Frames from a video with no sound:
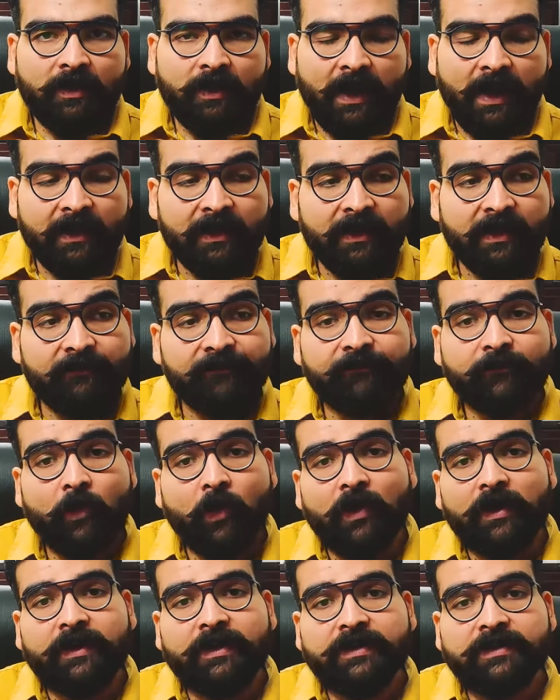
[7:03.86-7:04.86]
And if
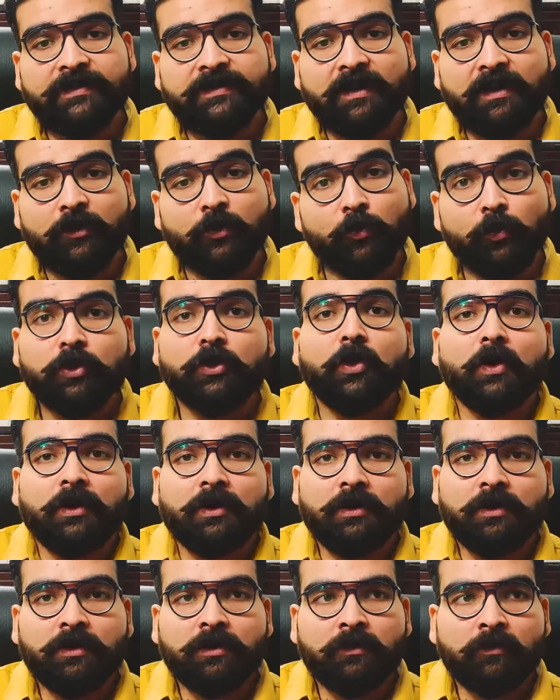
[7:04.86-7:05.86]
God is a good
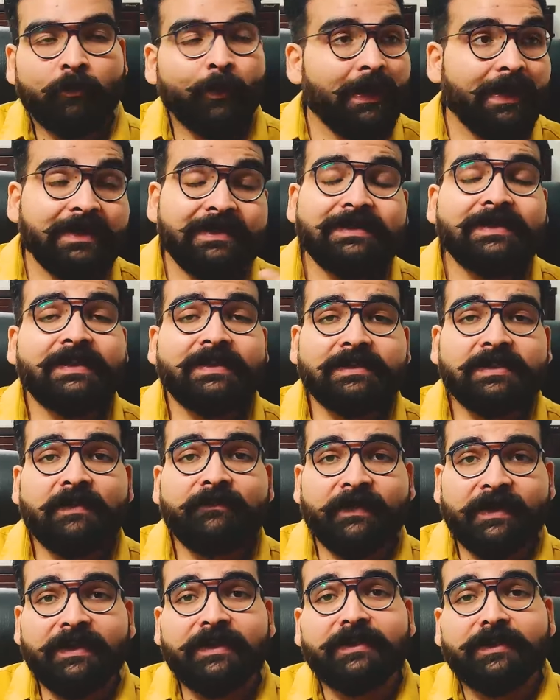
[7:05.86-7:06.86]
God, why is there
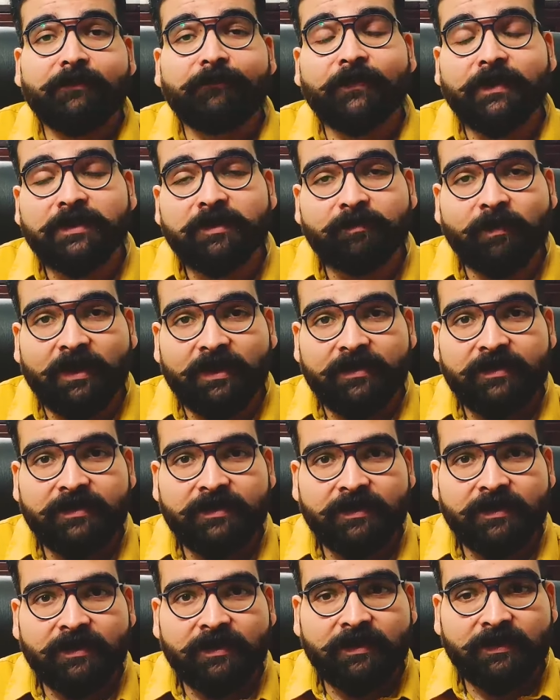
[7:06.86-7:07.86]
suffering in the first
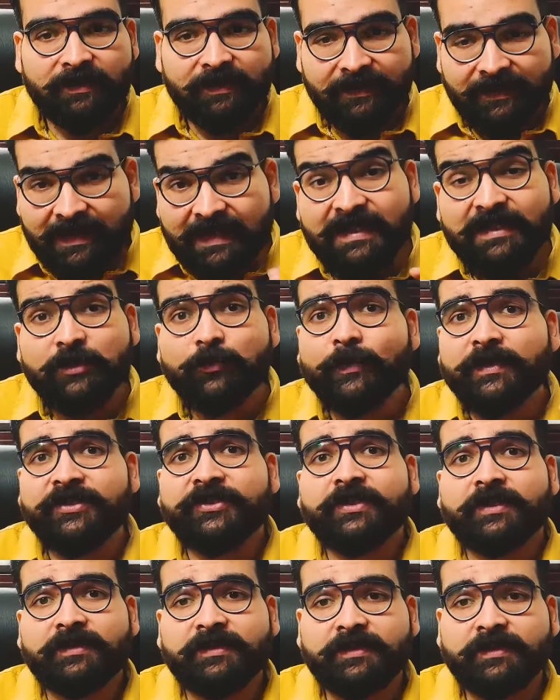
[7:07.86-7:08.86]
place? These
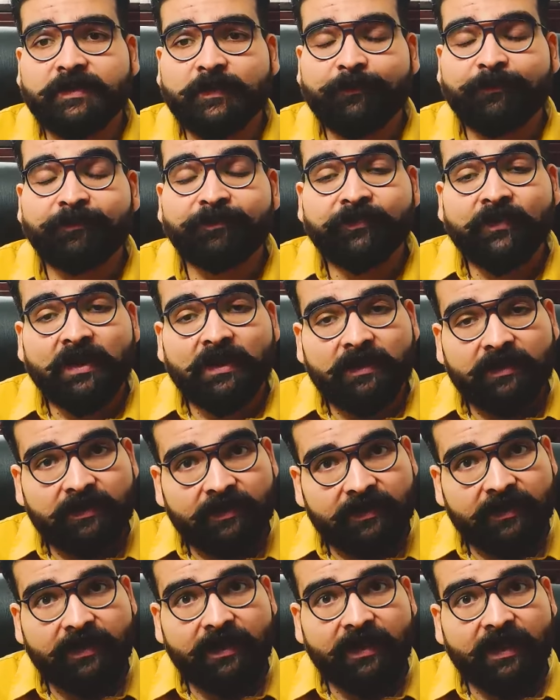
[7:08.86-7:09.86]
questions,
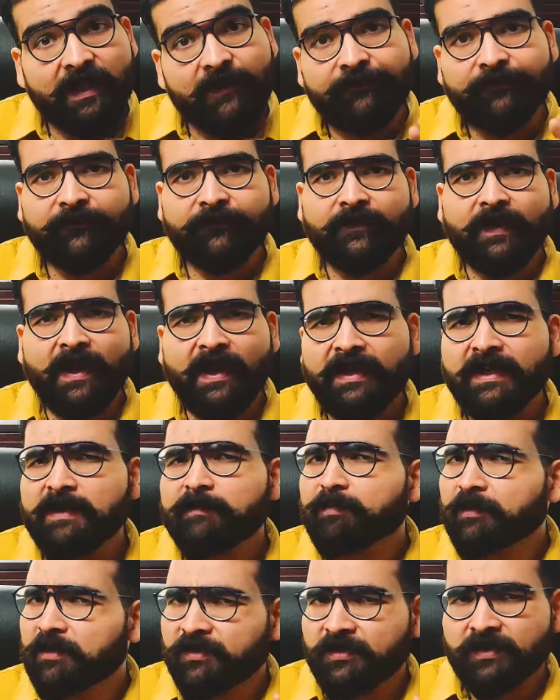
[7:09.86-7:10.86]
if
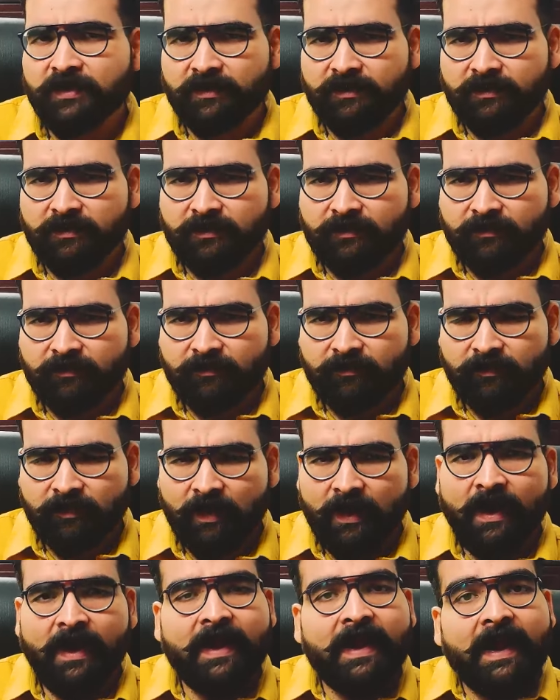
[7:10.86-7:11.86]
any person
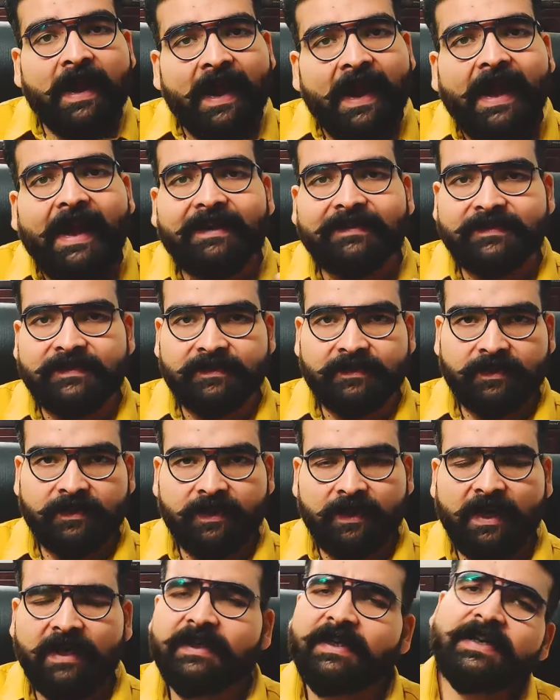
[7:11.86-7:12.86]
has it
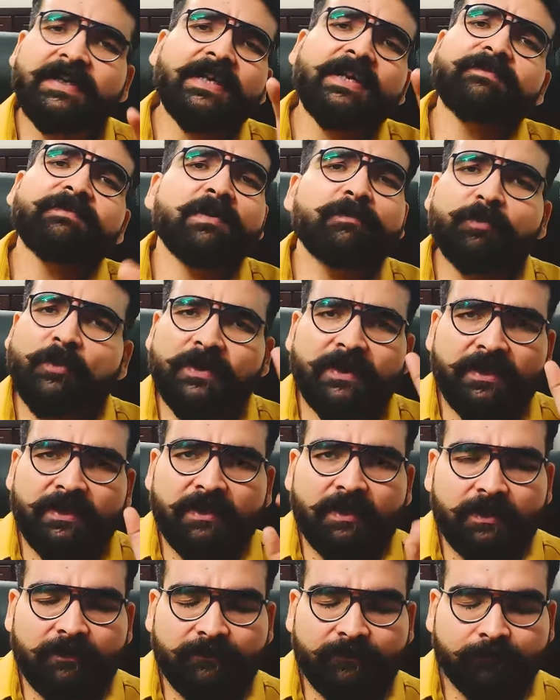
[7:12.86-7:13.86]
at any given point
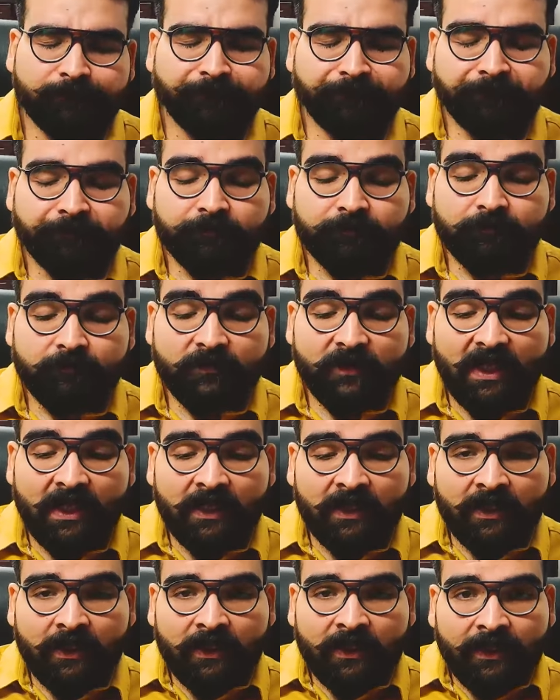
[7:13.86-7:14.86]
in life,
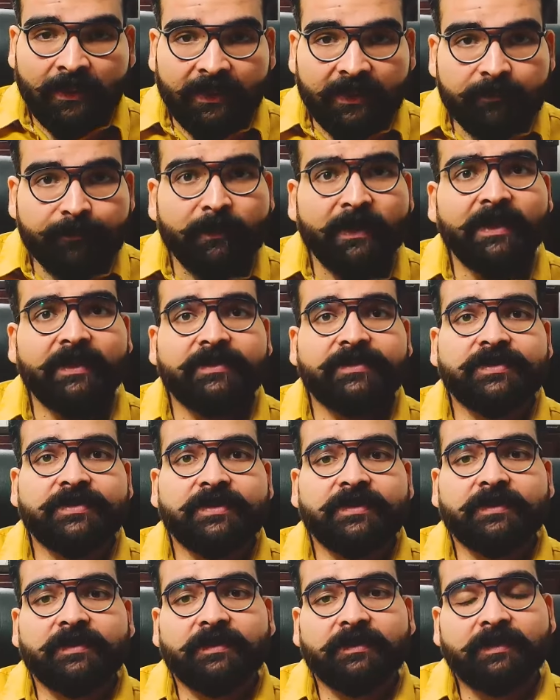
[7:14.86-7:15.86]
it
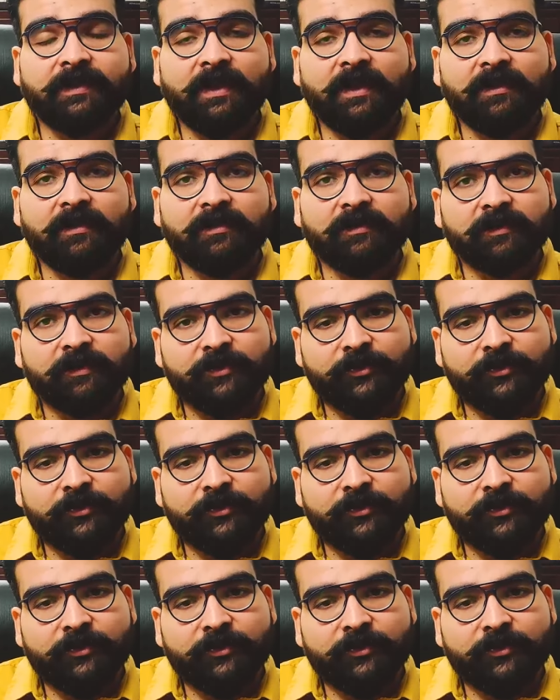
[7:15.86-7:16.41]
means that